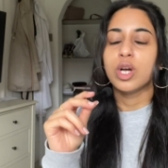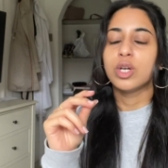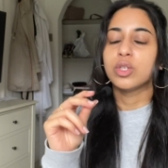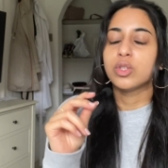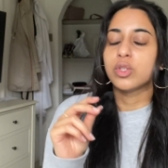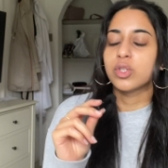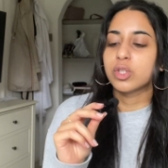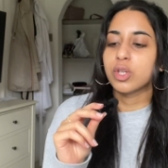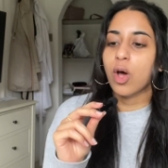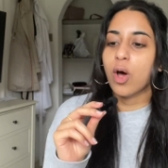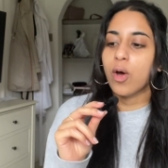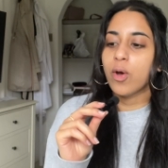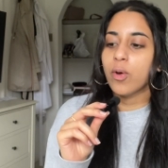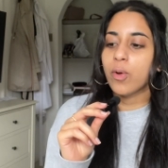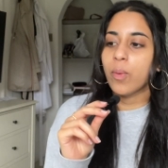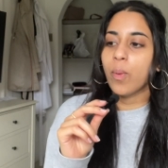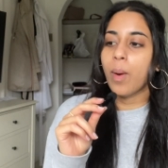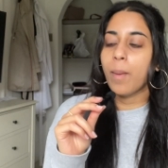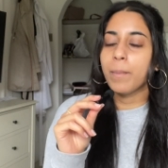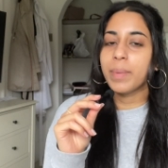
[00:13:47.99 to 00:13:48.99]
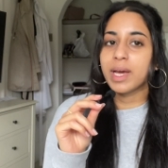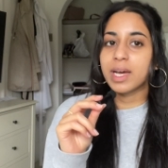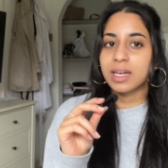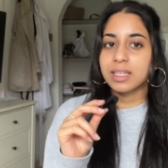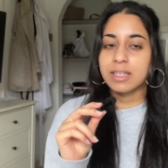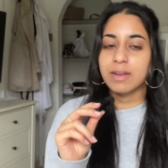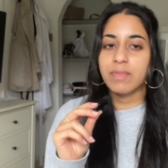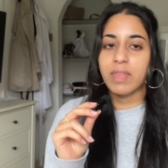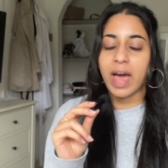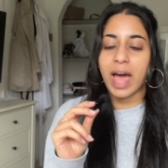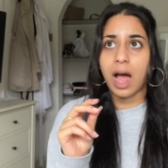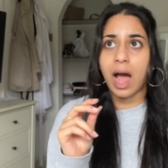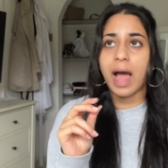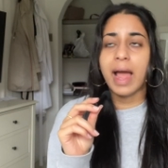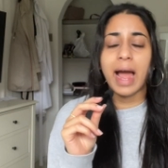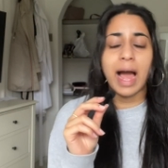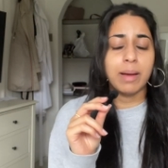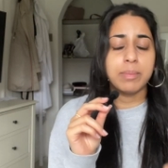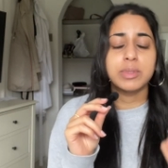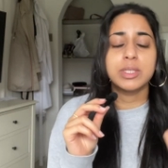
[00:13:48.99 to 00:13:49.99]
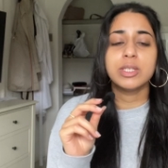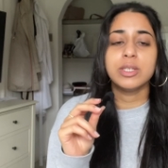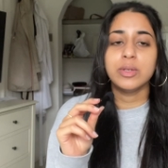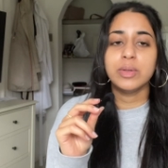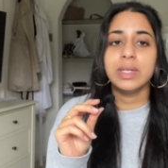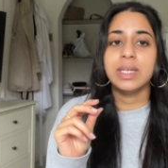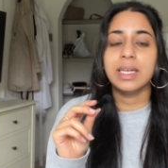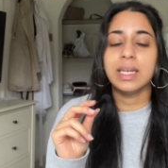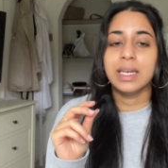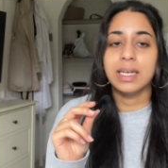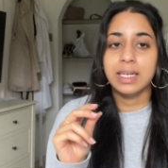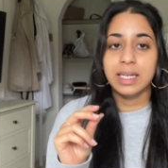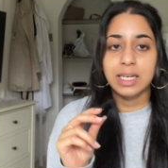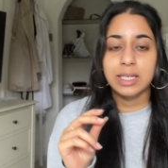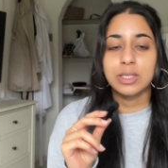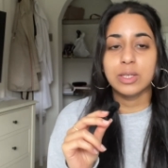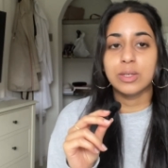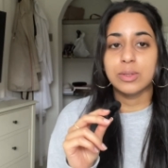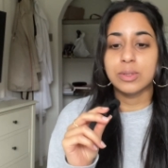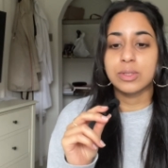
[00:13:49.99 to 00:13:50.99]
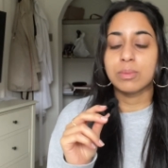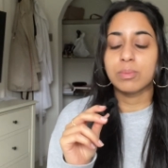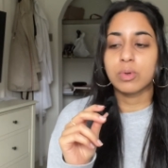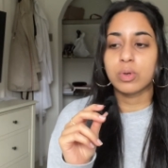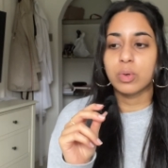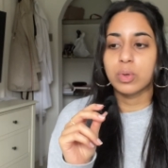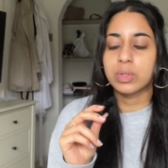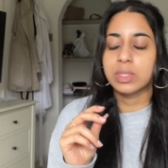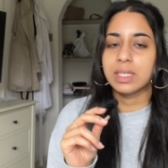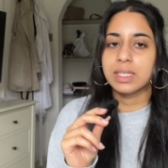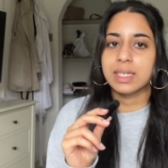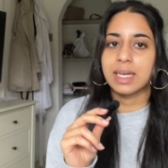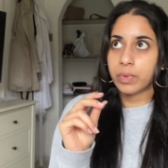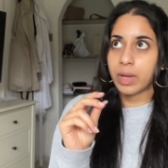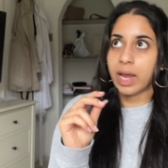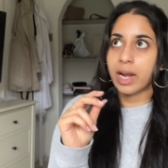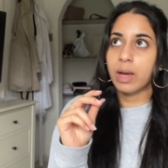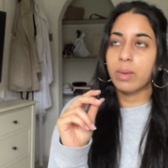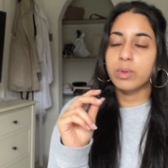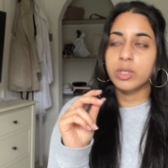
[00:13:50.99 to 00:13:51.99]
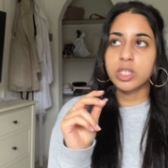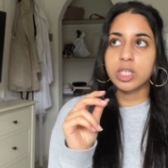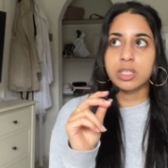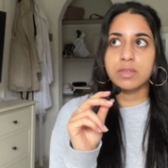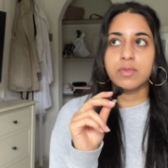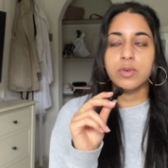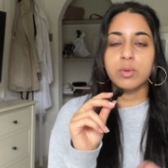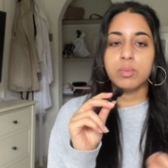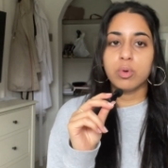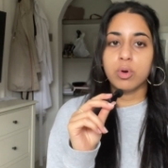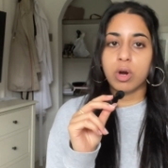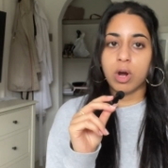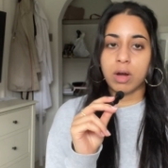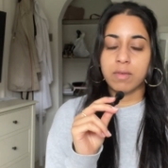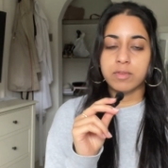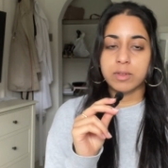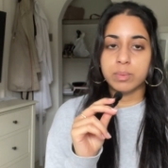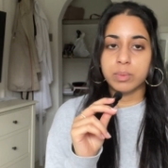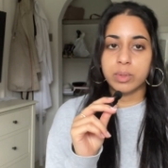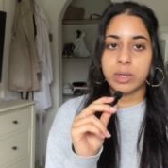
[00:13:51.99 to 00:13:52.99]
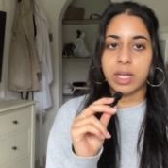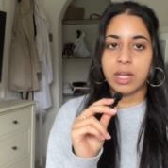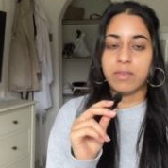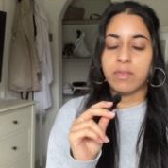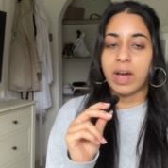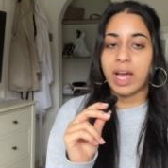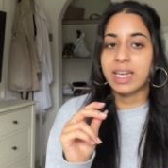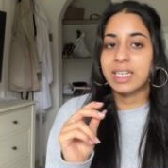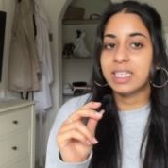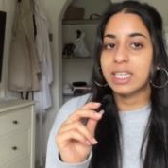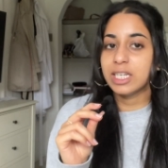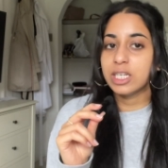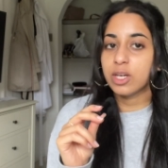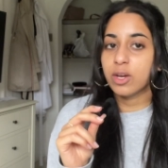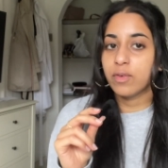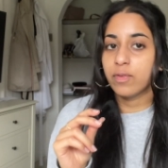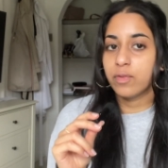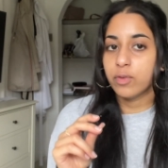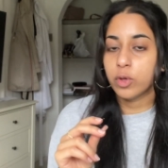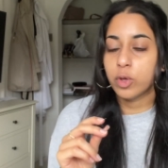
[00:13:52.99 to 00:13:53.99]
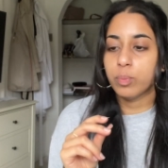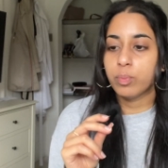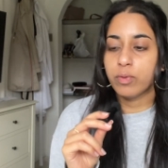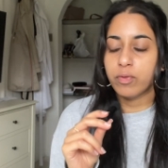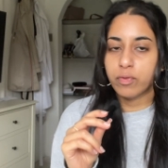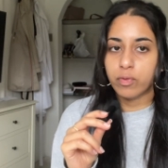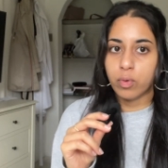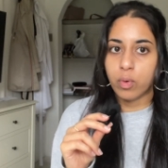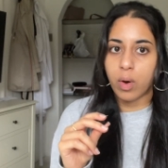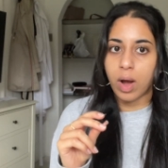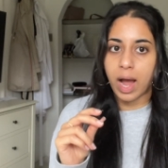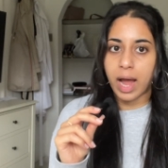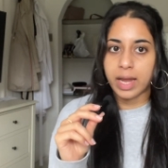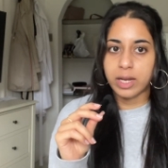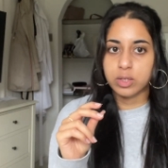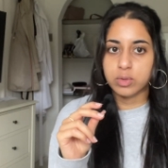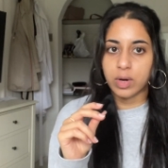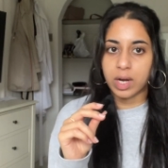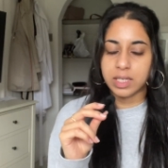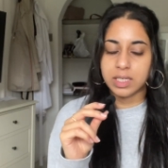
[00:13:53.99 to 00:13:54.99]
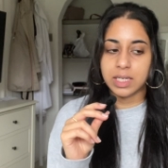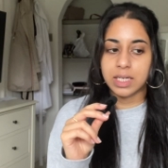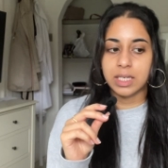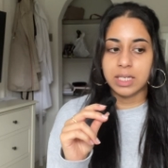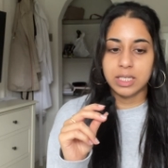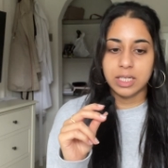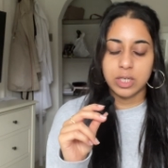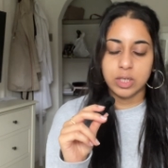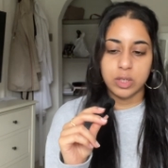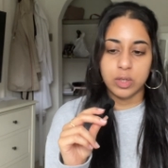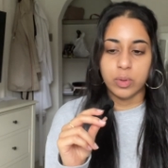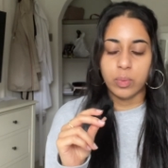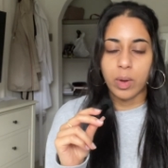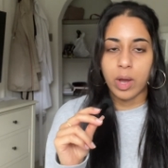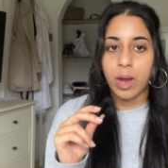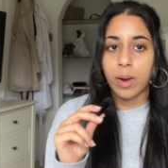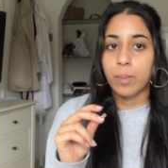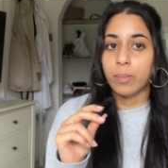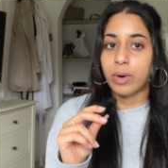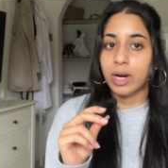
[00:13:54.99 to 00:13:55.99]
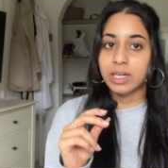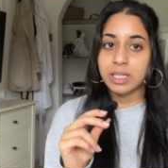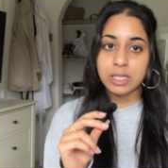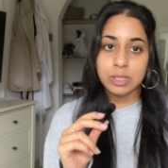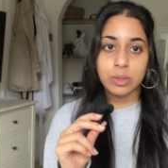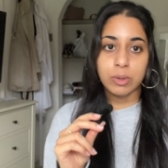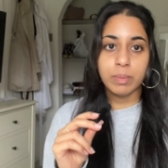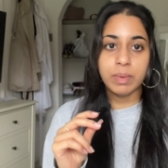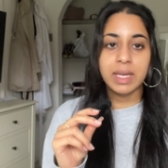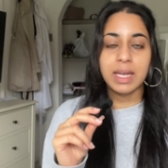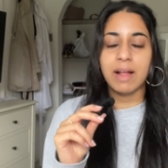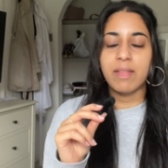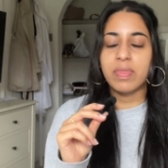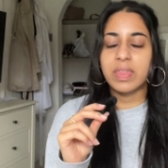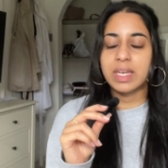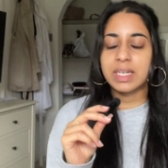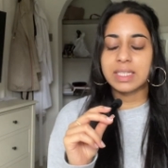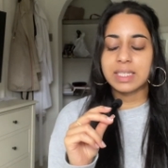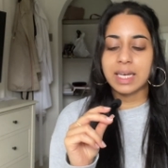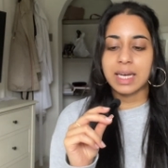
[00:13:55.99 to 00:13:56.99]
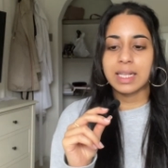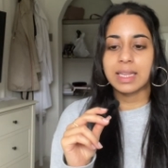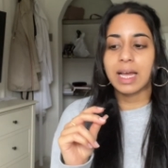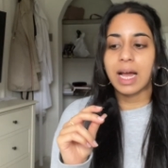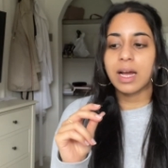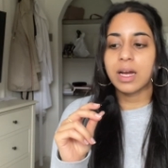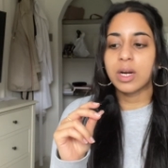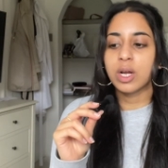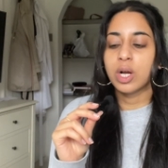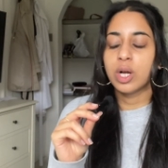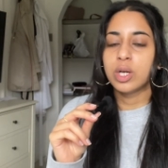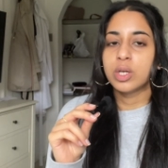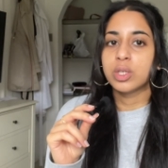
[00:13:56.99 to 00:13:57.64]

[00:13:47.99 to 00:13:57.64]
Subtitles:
So because of that, I absolutely need to do some courses, and I would just feel more comfortable if I did a few before I try to continue brainstorming and things like that.